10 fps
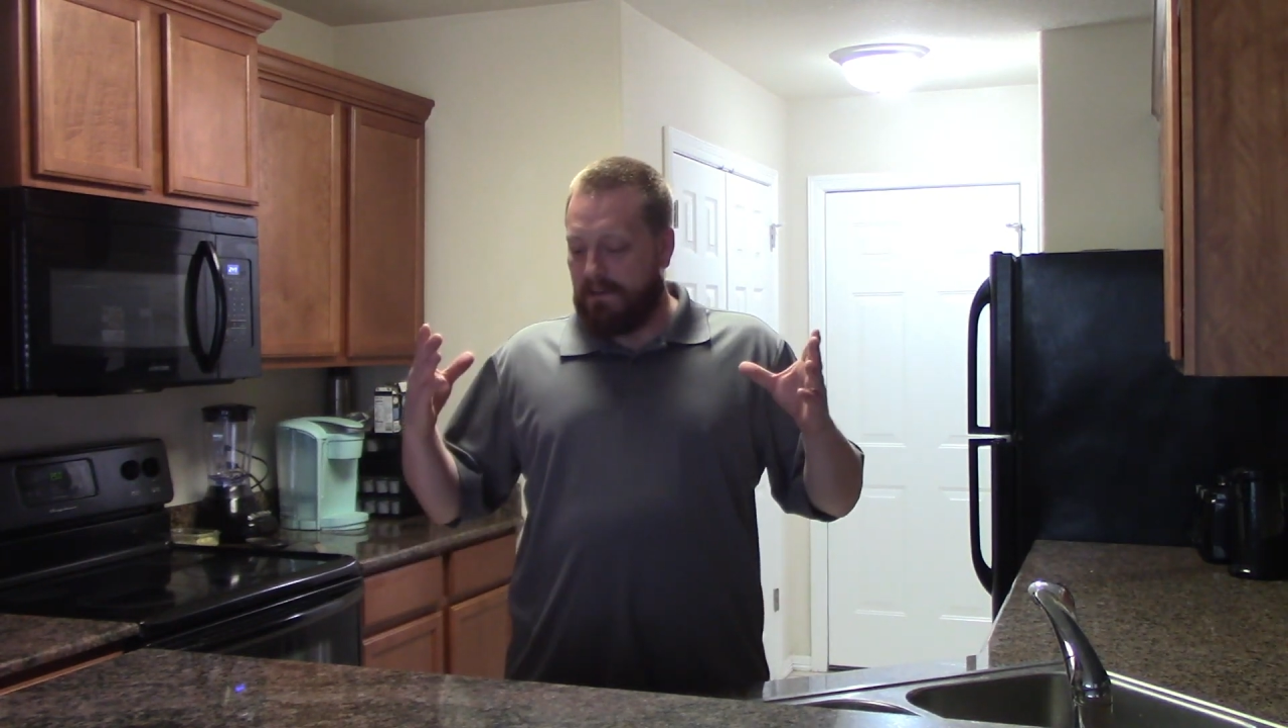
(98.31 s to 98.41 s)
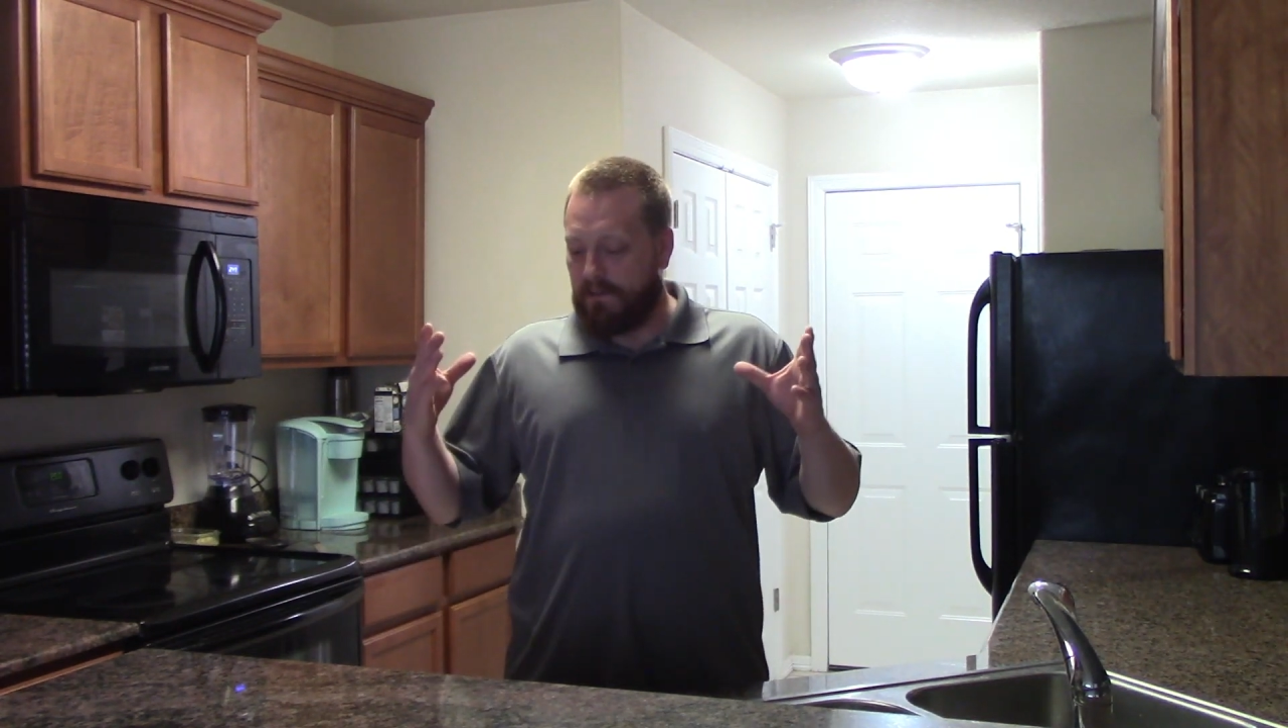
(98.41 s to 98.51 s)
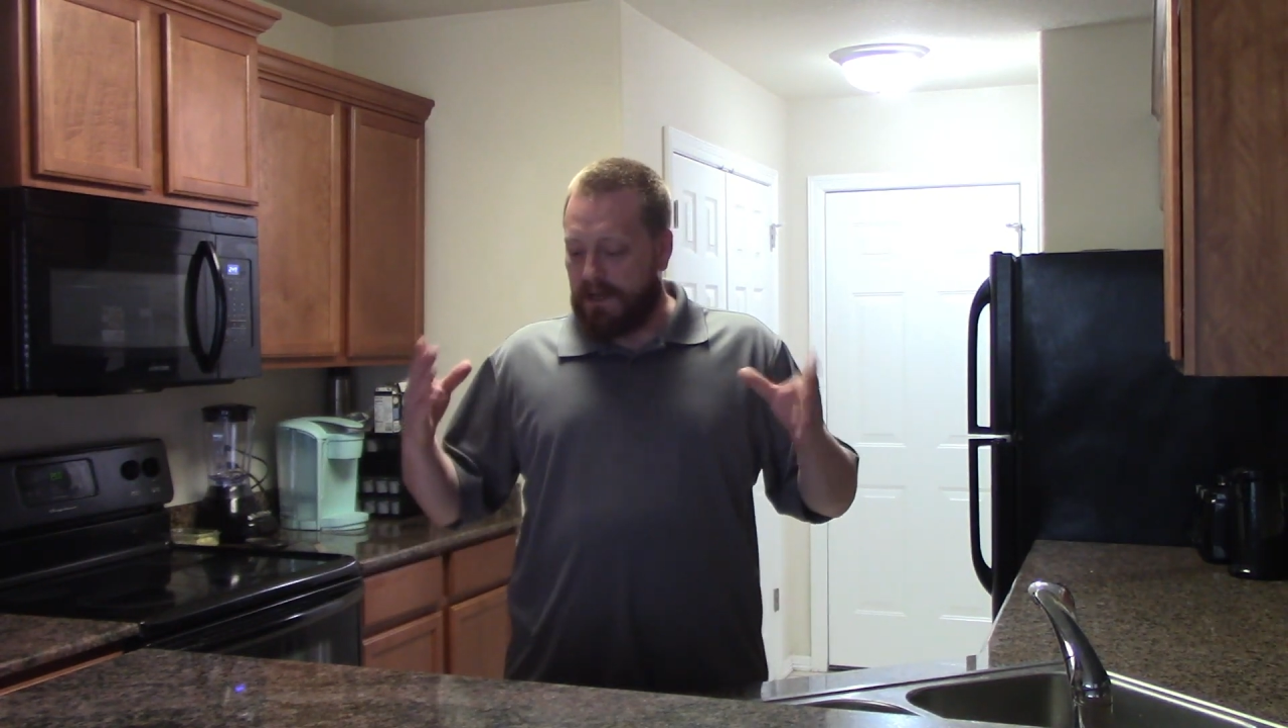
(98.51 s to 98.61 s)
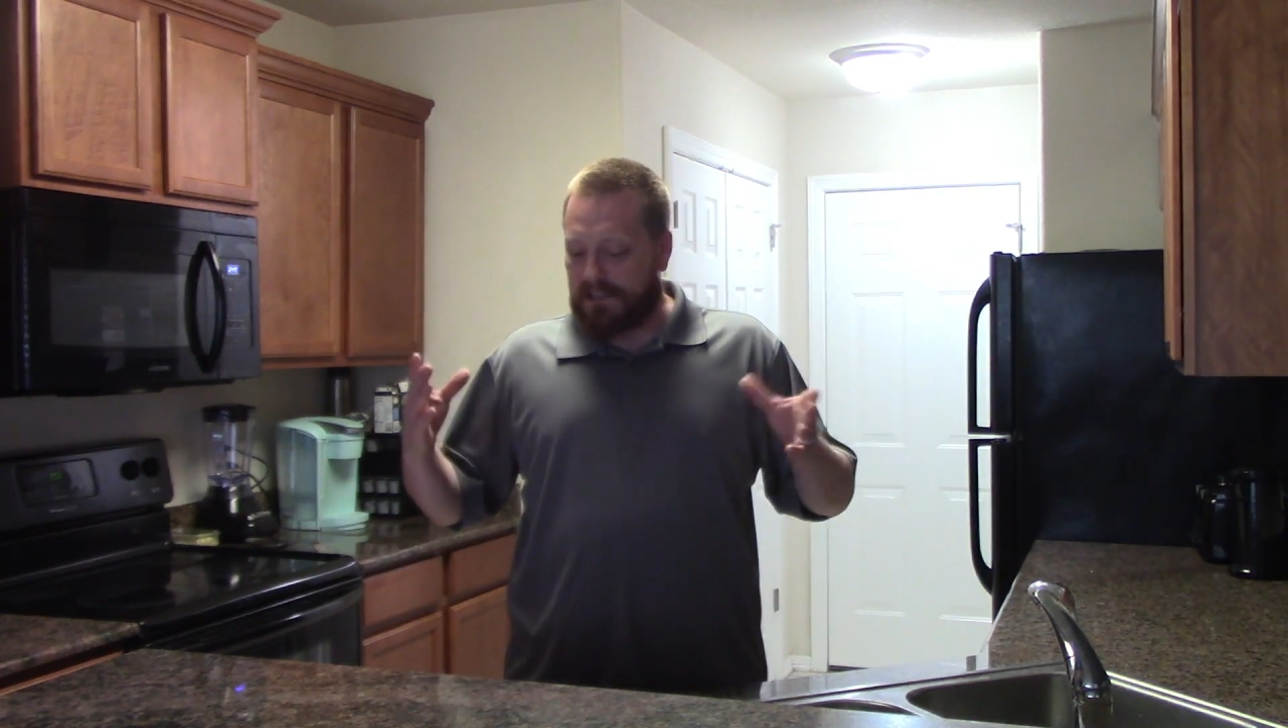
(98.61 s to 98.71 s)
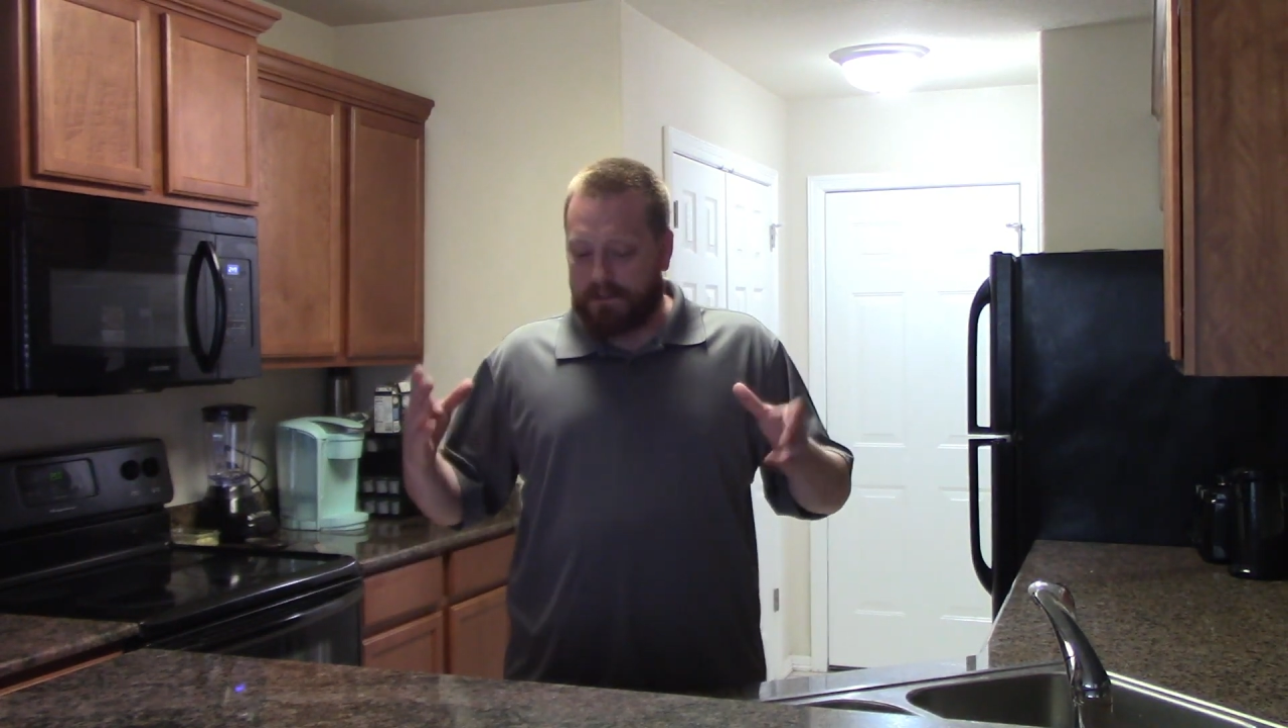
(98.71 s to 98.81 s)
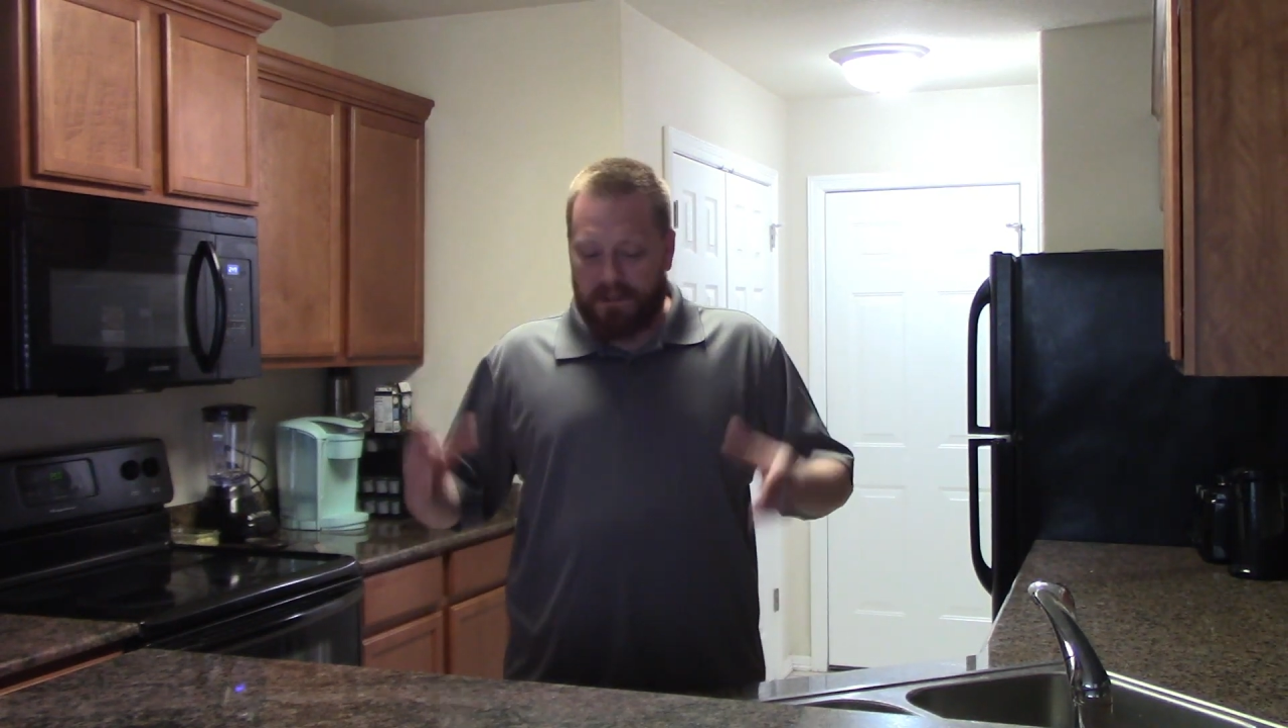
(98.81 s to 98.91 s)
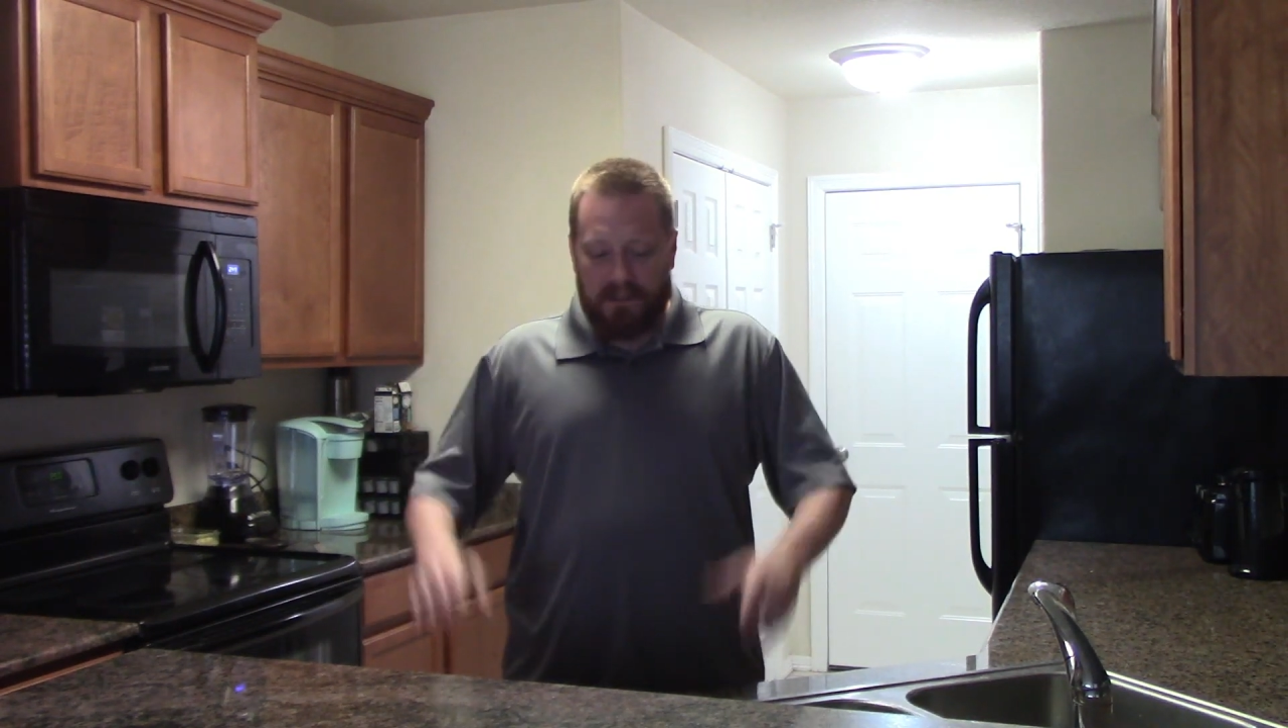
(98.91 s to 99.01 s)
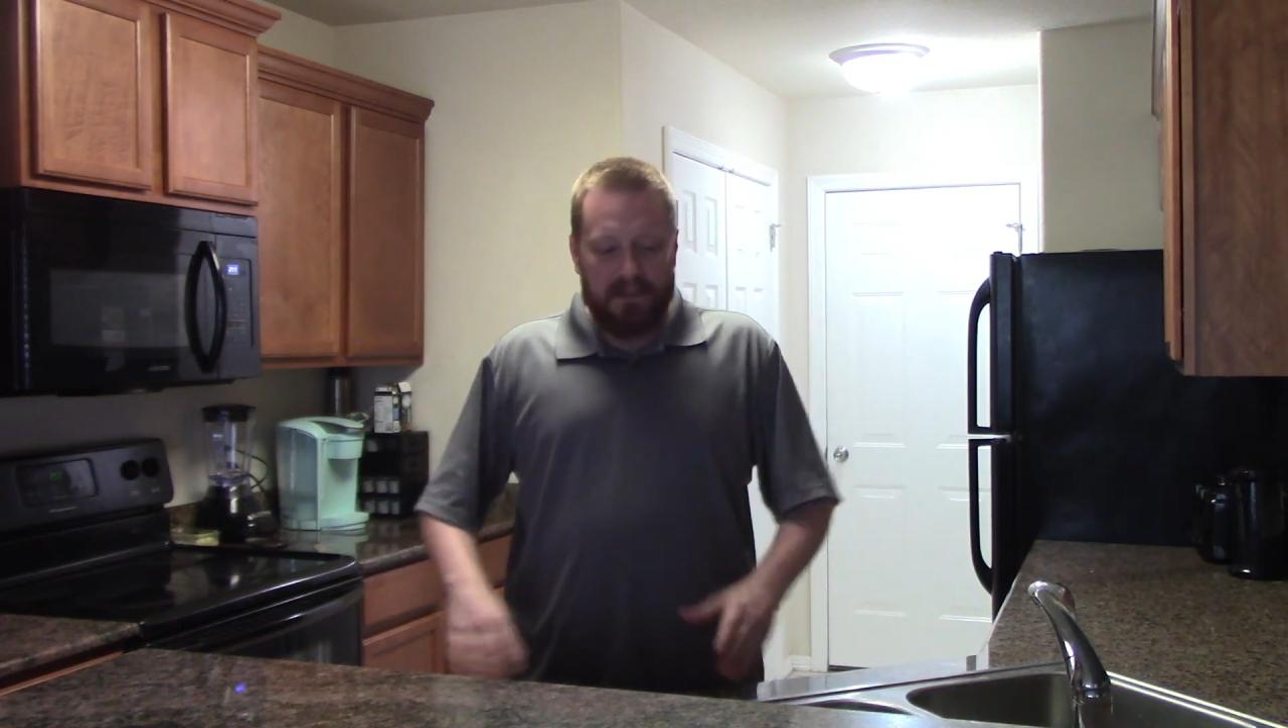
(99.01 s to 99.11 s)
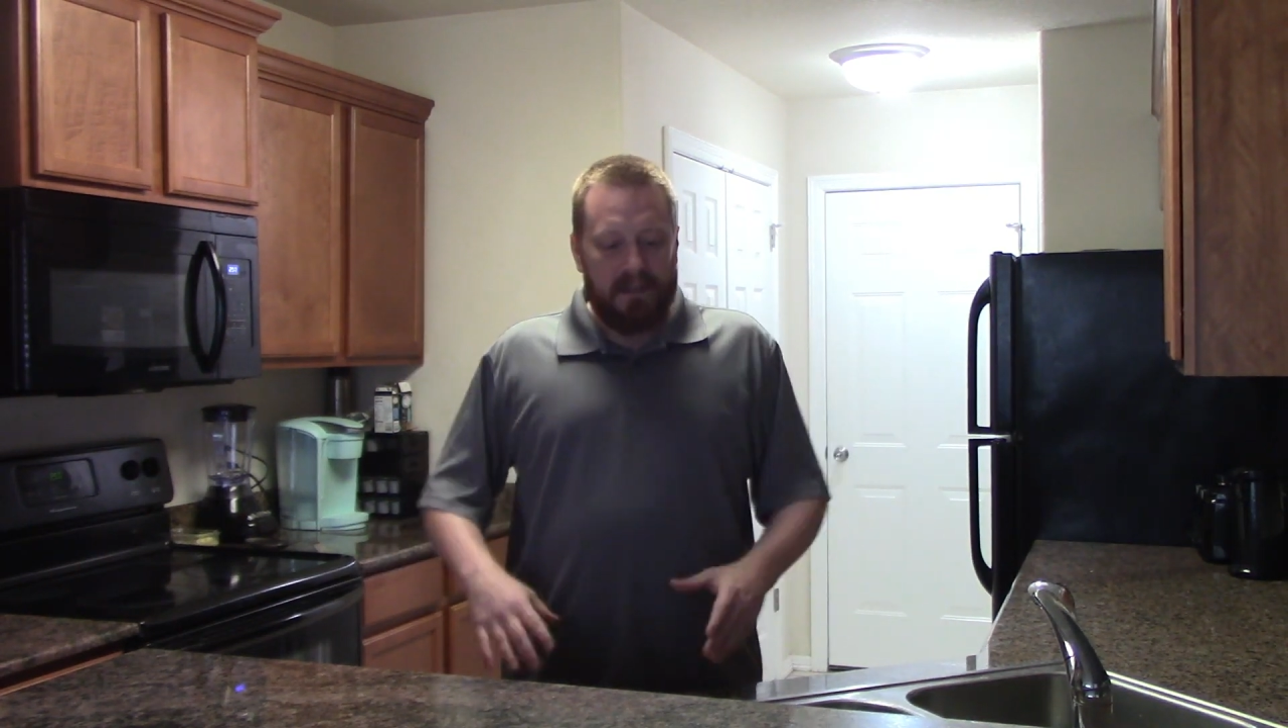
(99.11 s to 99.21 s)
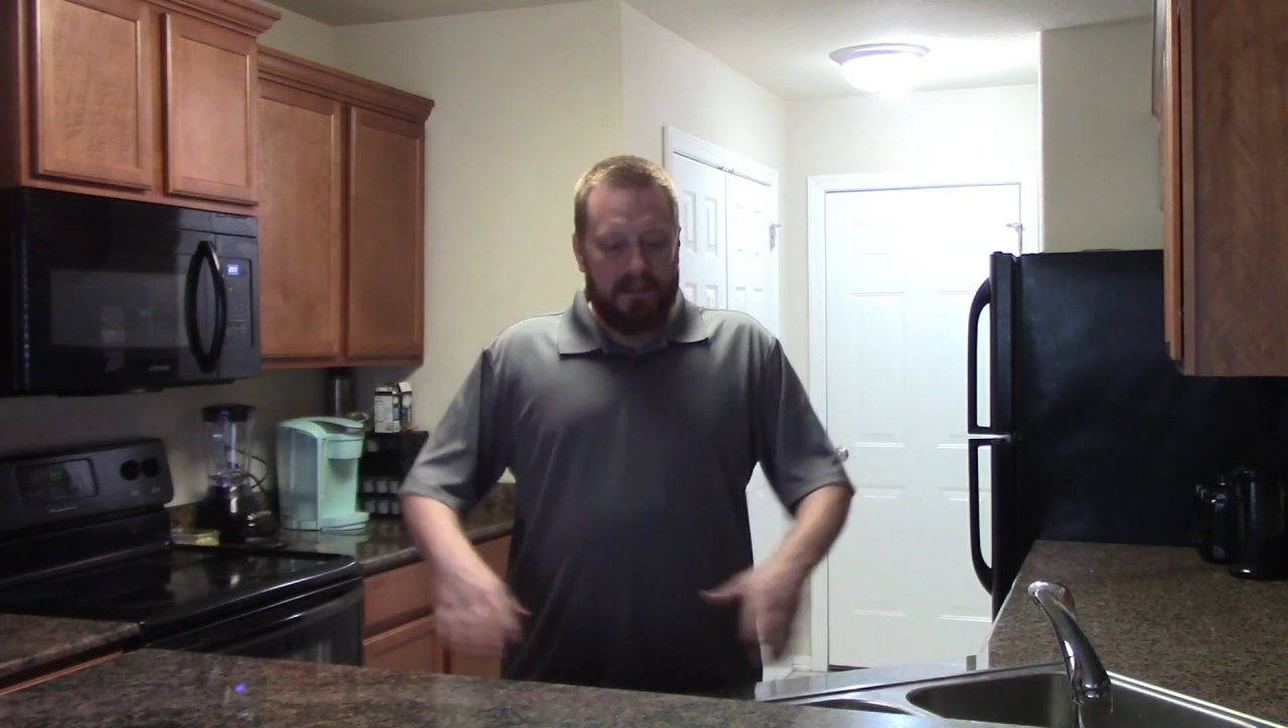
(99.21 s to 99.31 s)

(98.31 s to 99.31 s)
in the recipe